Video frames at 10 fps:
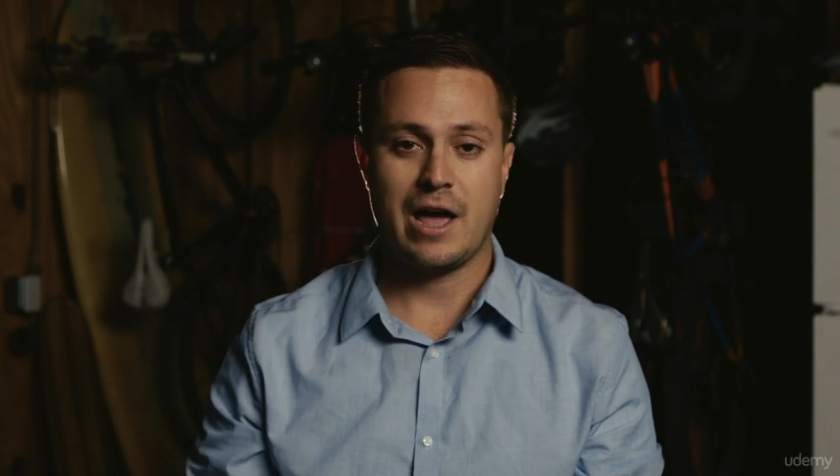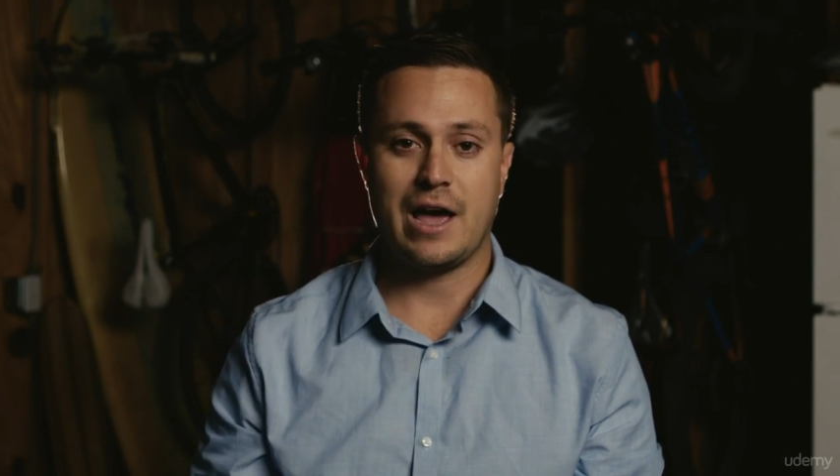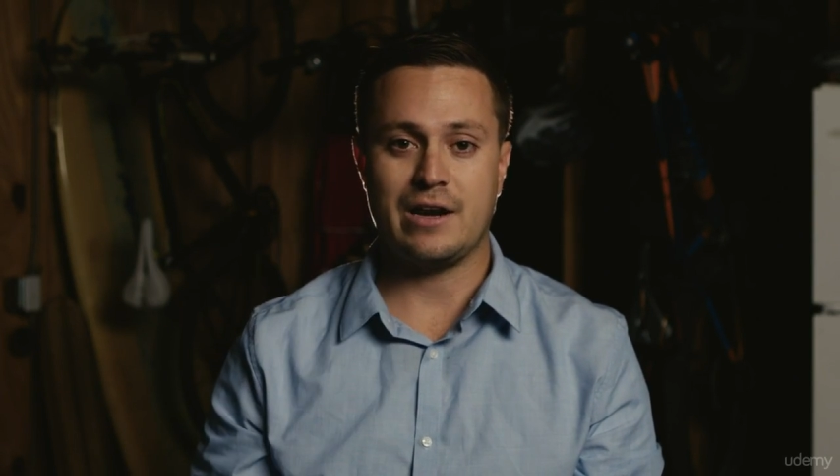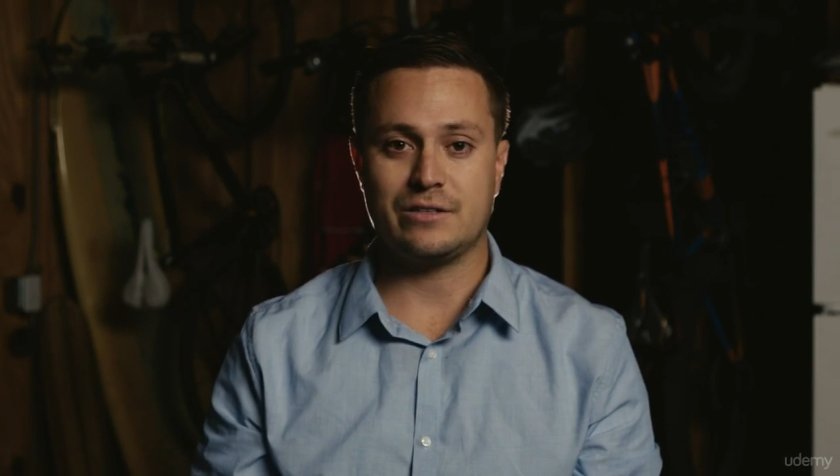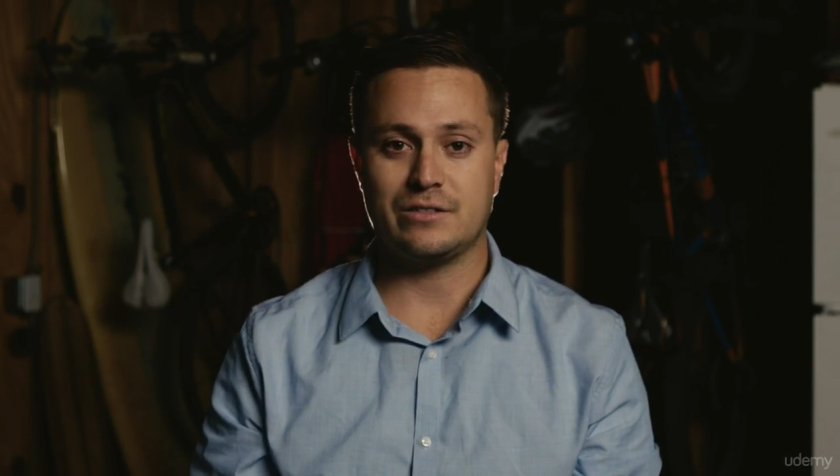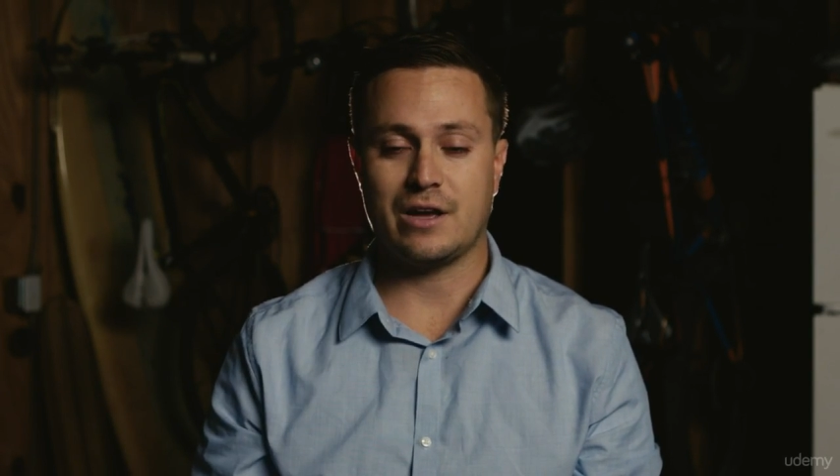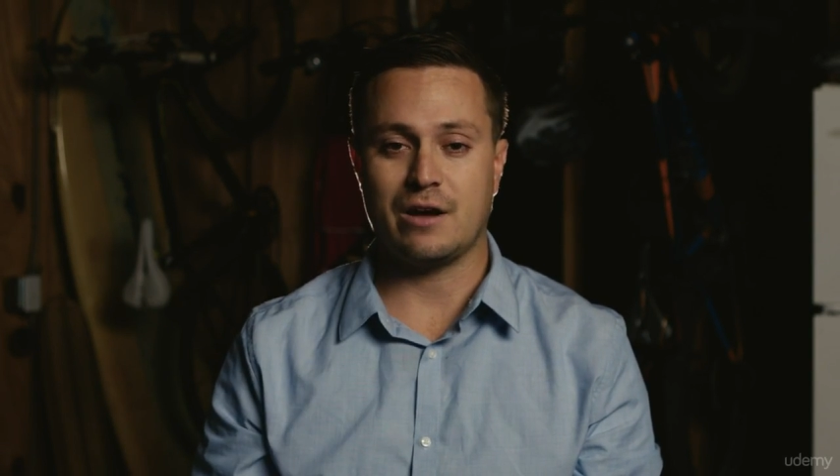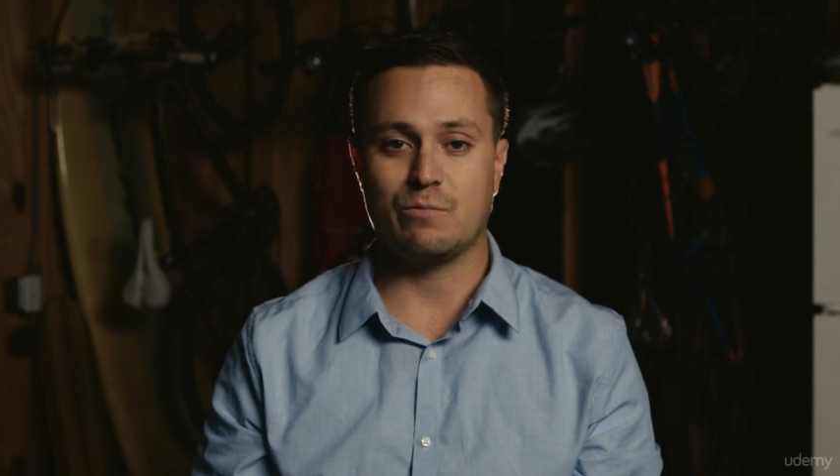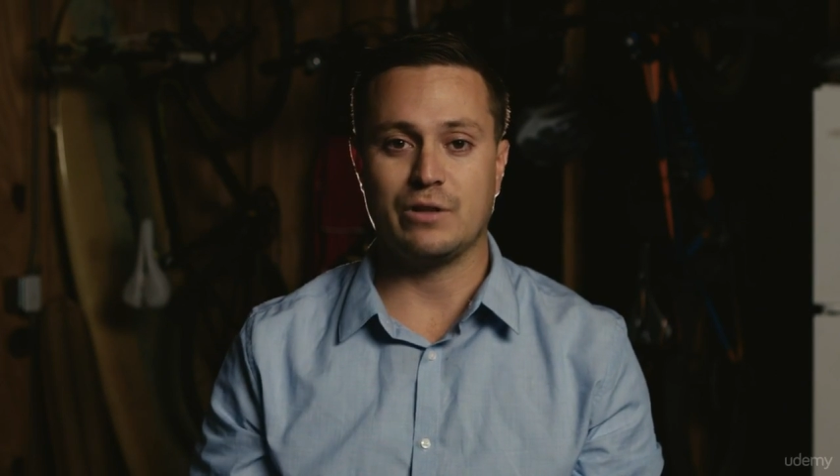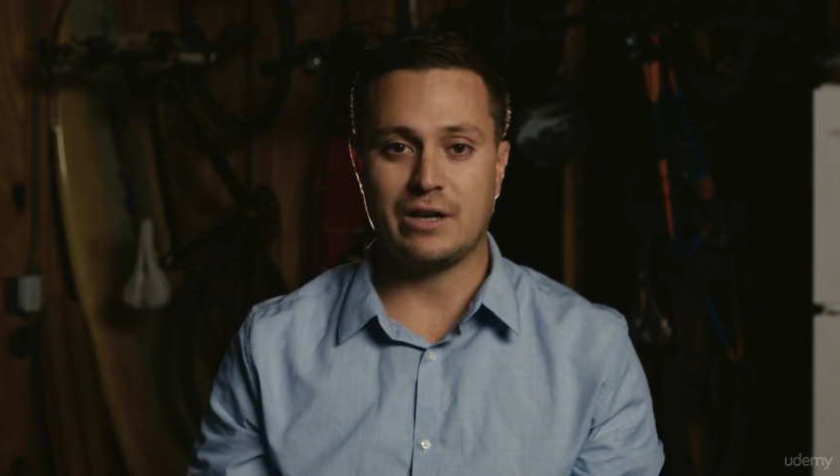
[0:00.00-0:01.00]
and it's
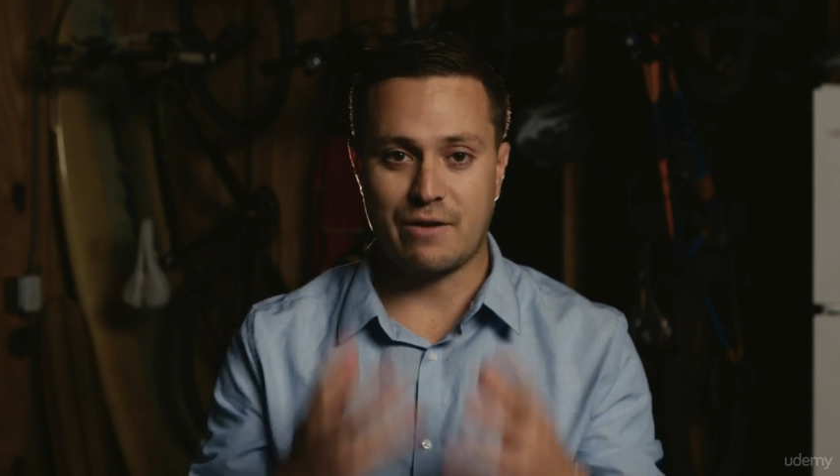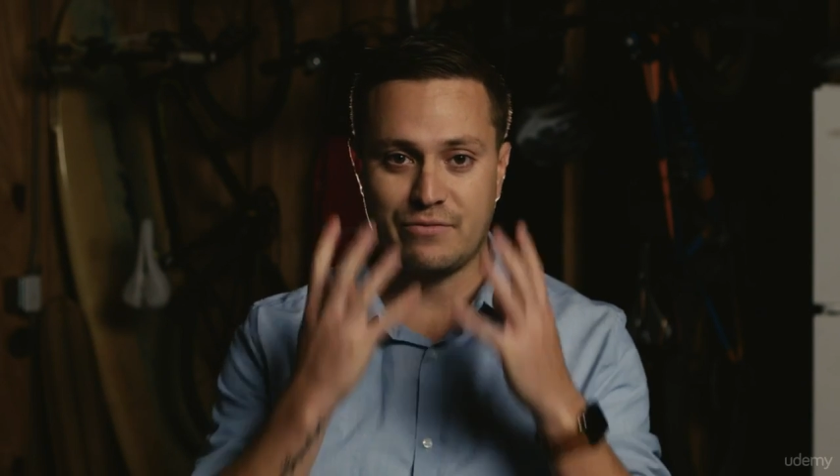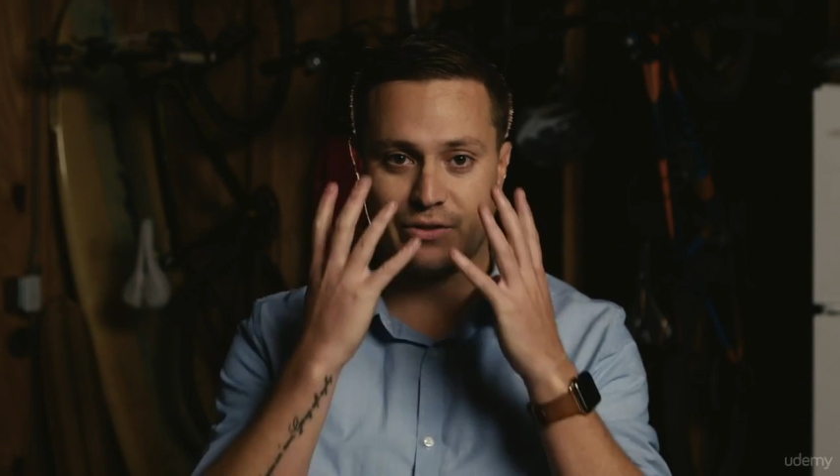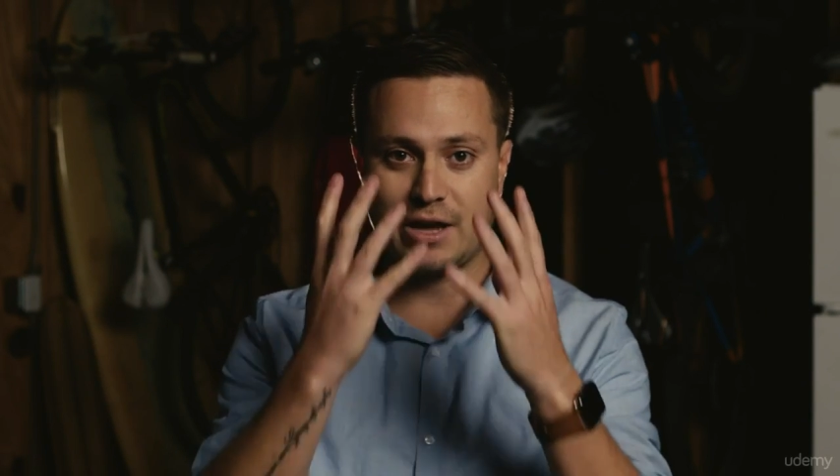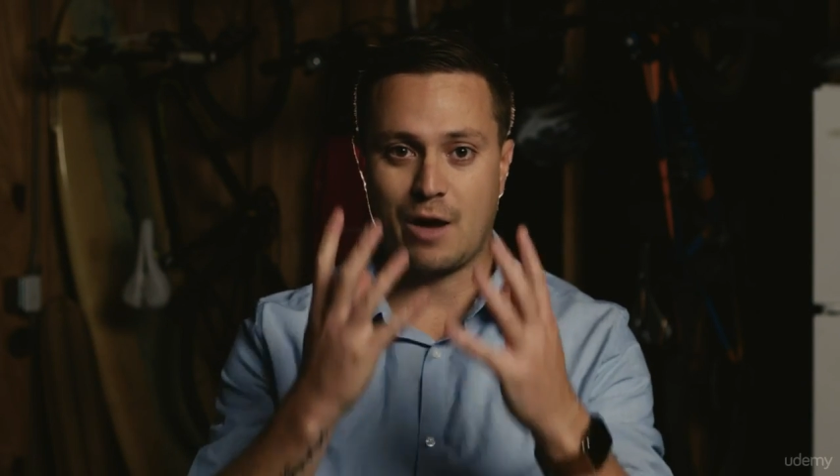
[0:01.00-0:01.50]
really not filling